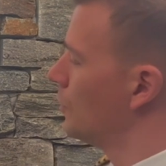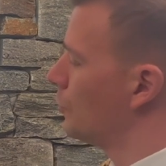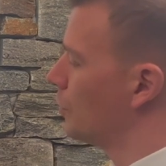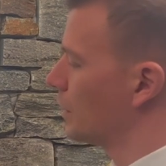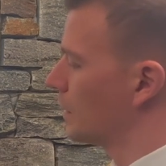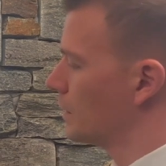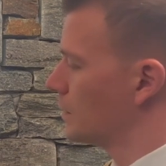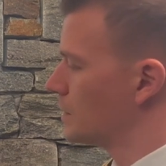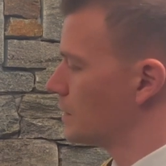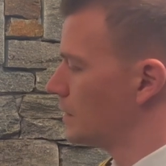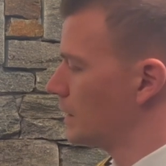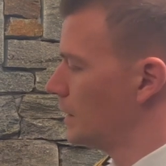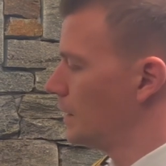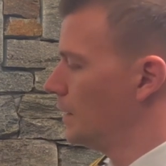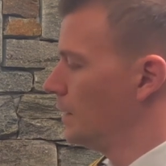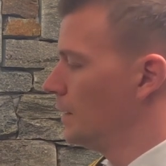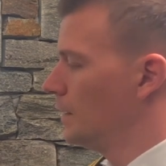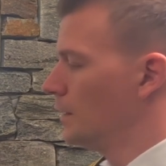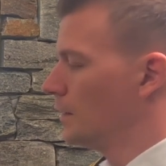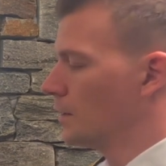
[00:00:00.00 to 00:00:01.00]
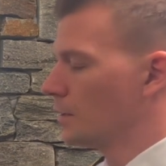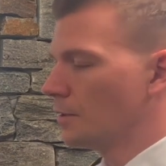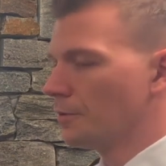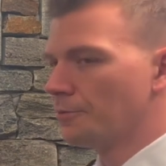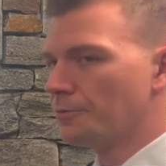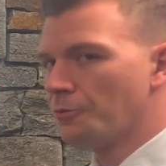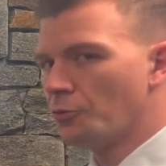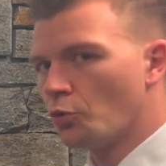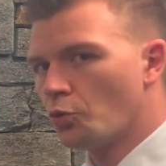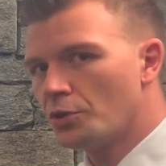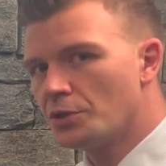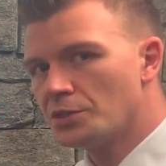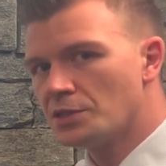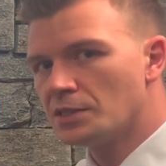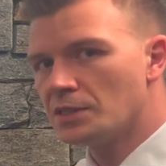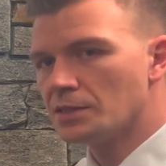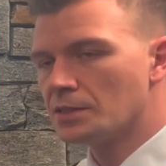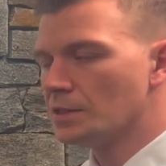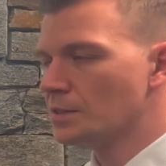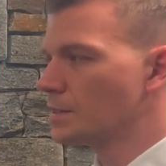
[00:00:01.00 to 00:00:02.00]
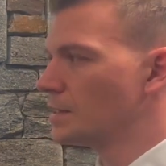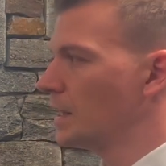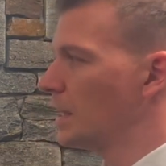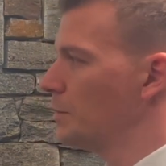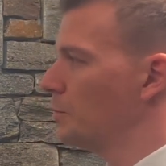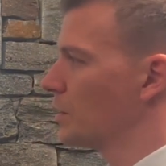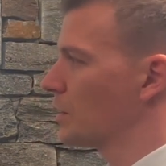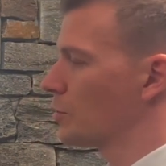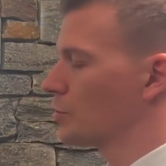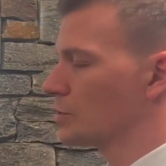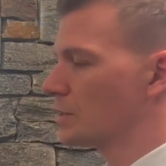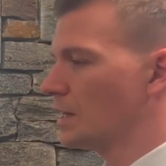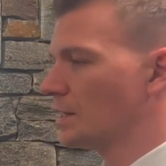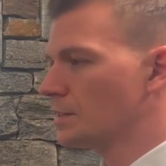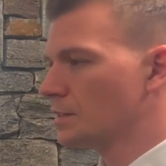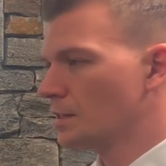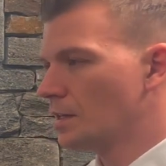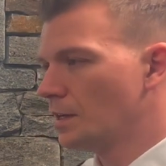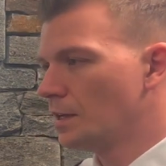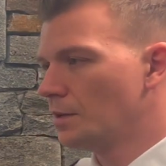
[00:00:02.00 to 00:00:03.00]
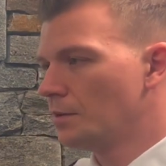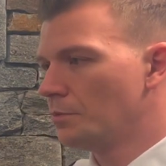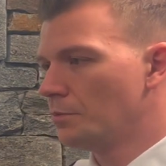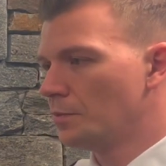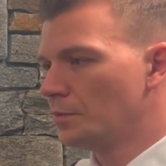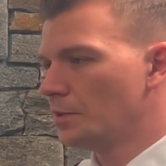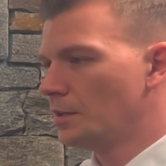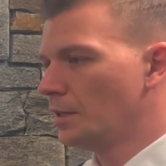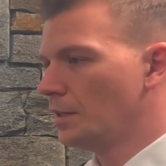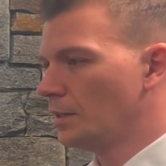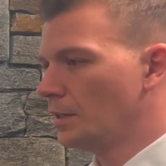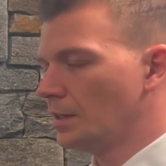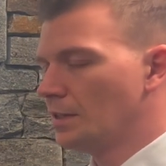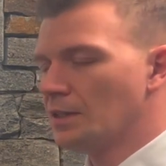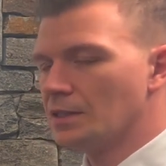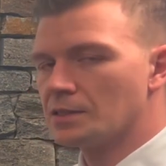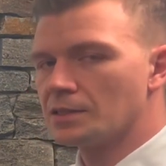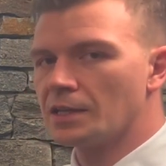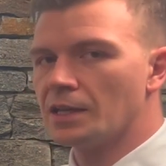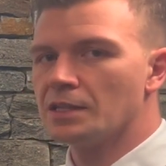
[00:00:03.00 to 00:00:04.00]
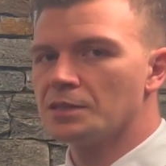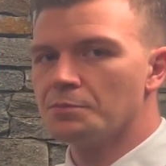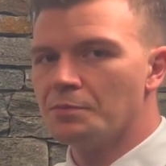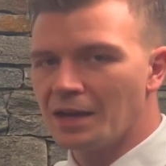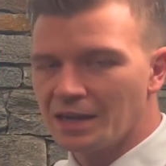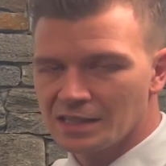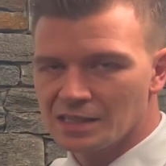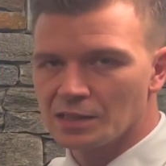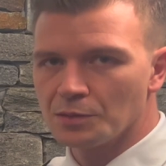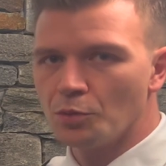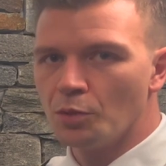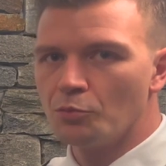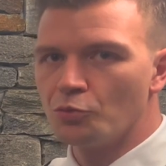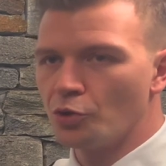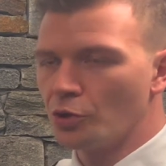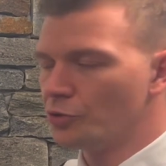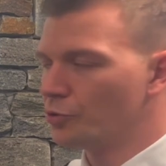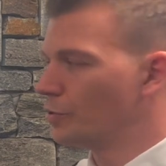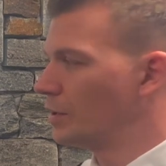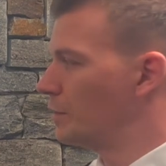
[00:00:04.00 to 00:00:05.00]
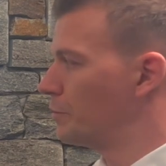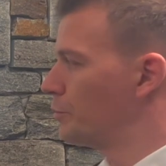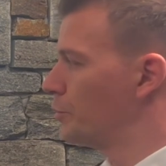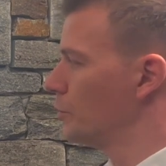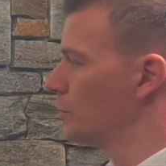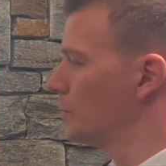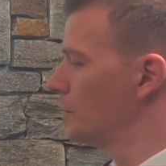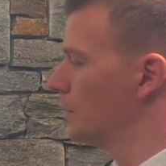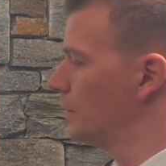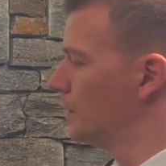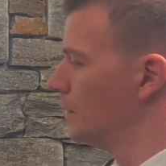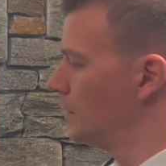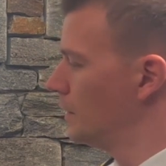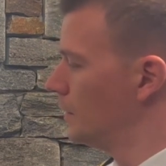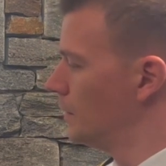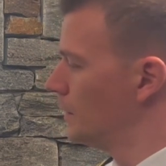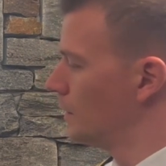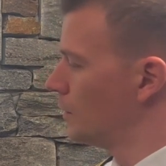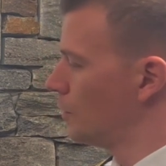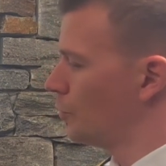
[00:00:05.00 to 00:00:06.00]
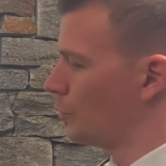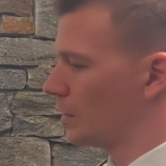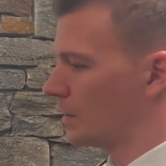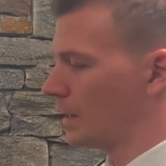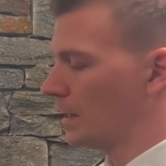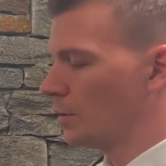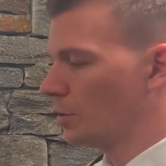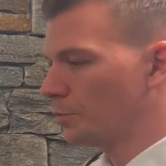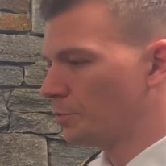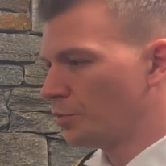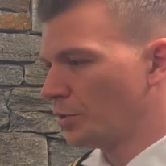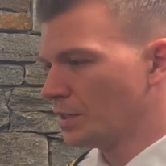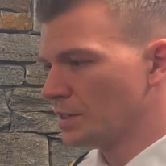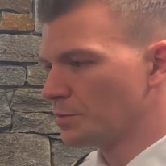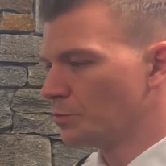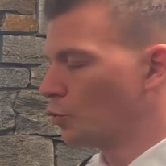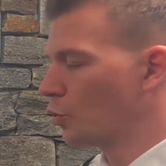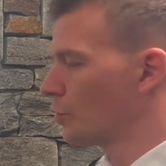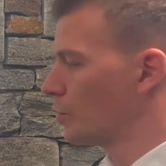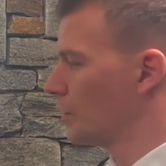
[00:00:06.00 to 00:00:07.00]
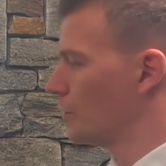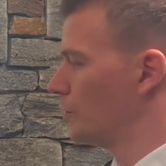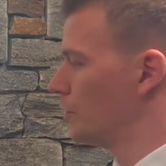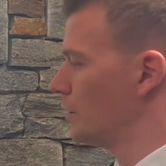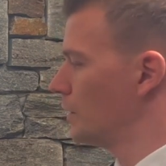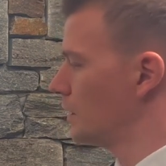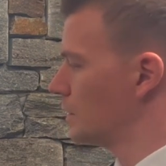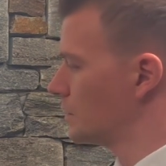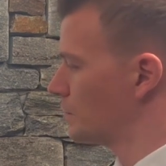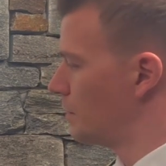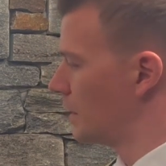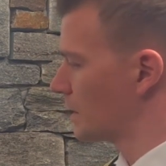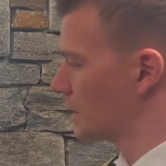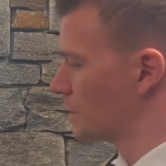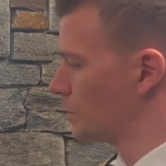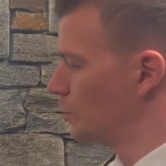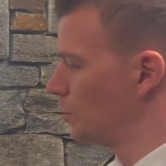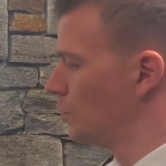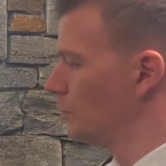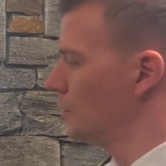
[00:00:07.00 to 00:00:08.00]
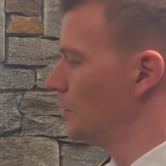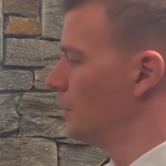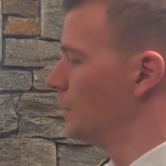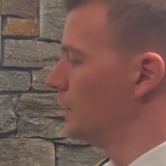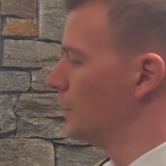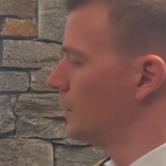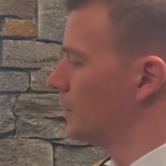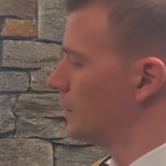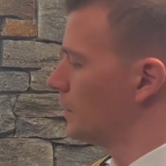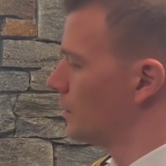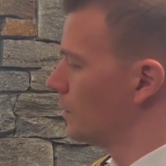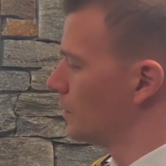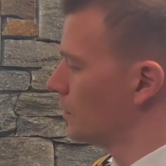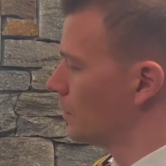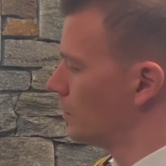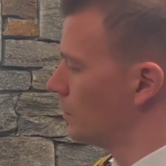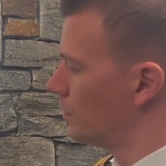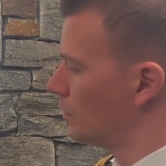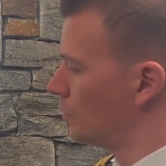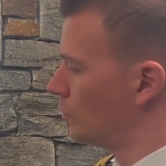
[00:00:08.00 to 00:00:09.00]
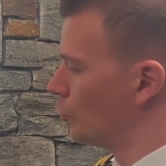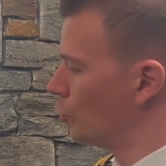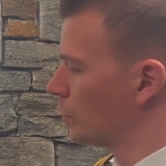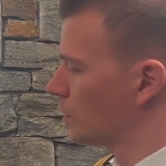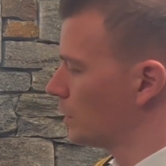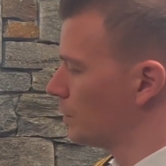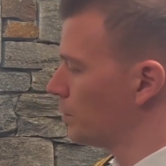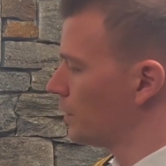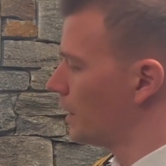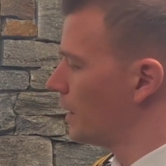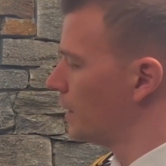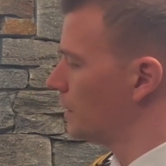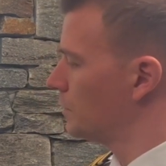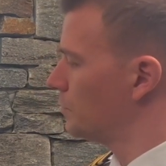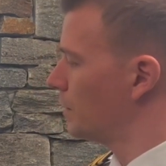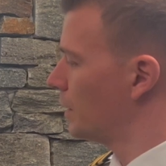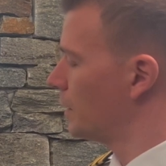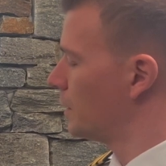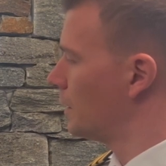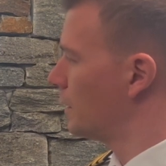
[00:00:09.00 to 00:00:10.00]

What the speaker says: We can see the force is the same because that's the, in this case, maximum rudder input. We cannot press more rudder, it's maximum. Multiplied by